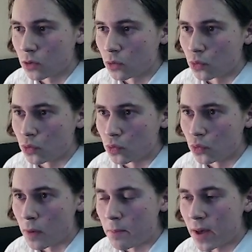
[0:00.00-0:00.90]

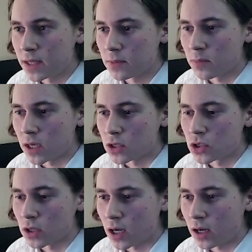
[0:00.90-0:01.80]
Ooh, a Panda
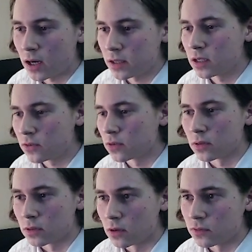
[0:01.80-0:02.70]
Mage. I
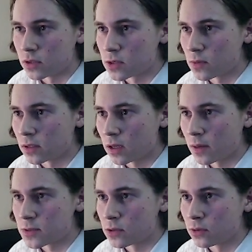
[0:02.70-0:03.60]
definitely love this one,
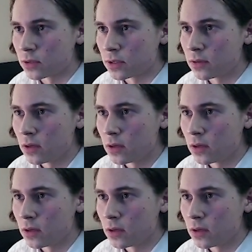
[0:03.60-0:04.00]
absolutely.